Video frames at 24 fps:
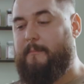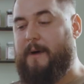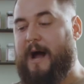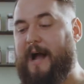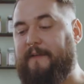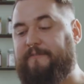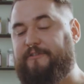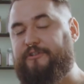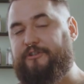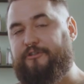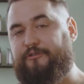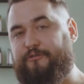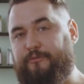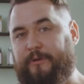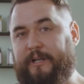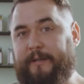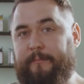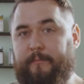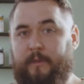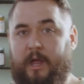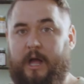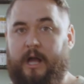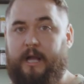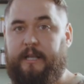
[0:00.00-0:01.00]
I've
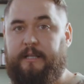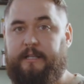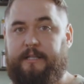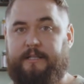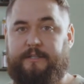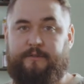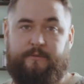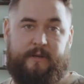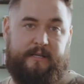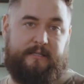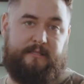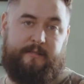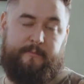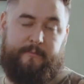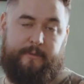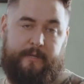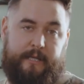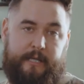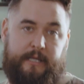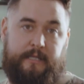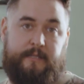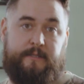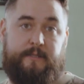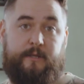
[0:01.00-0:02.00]
streamlined this
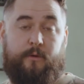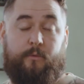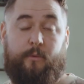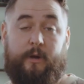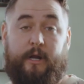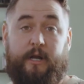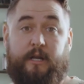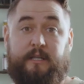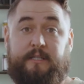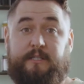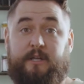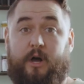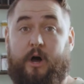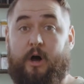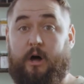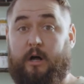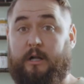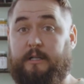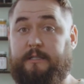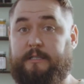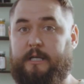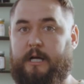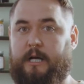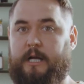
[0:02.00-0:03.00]
recipe to where it's
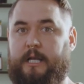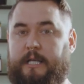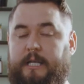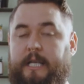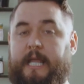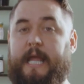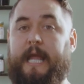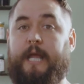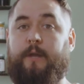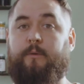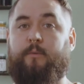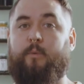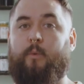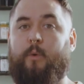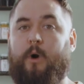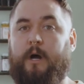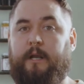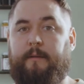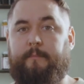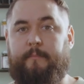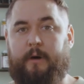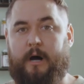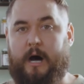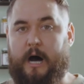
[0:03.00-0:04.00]
all done in
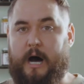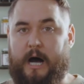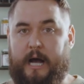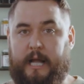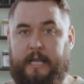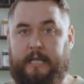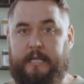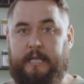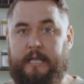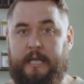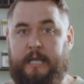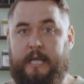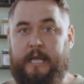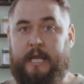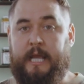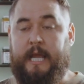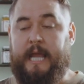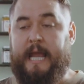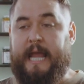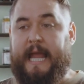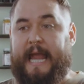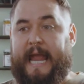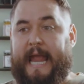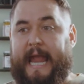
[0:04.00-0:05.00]
one pot
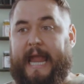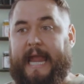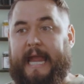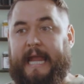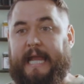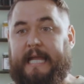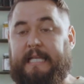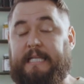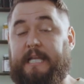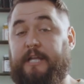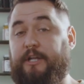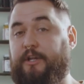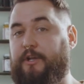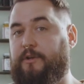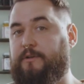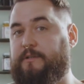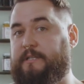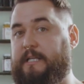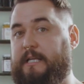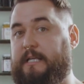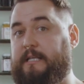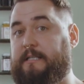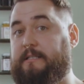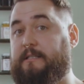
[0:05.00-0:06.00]
and it
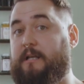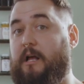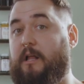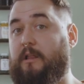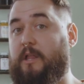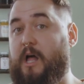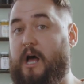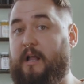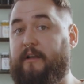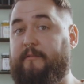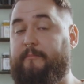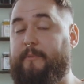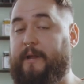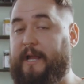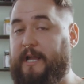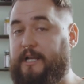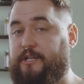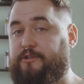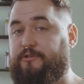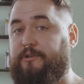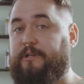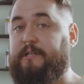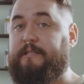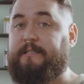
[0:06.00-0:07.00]
uses a lot of
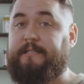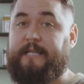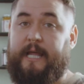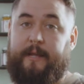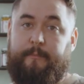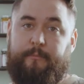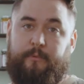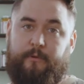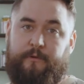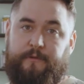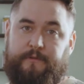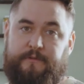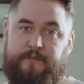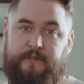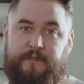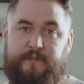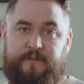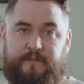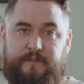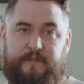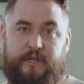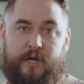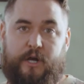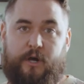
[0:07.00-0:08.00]
pantry staples.
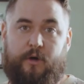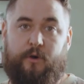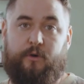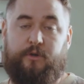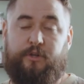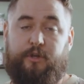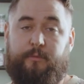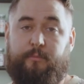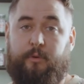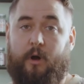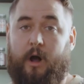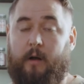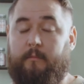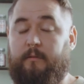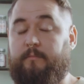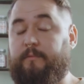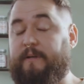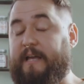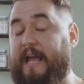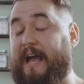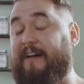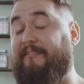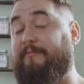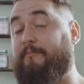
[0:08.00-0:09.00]
So you
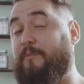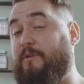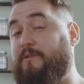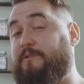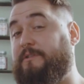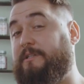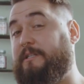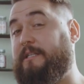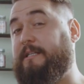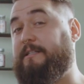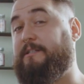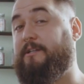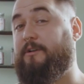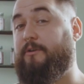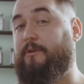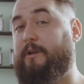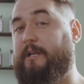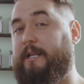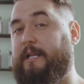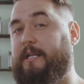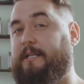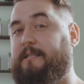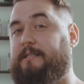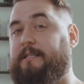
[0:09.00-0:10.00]
probably have most of these
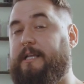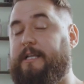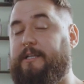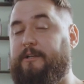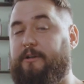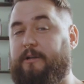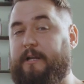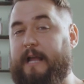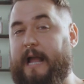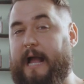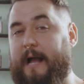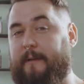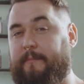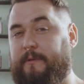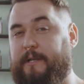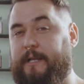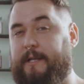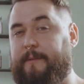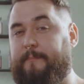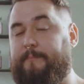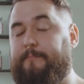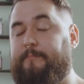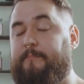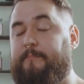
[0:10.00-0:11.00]
ingredients in your cabinet.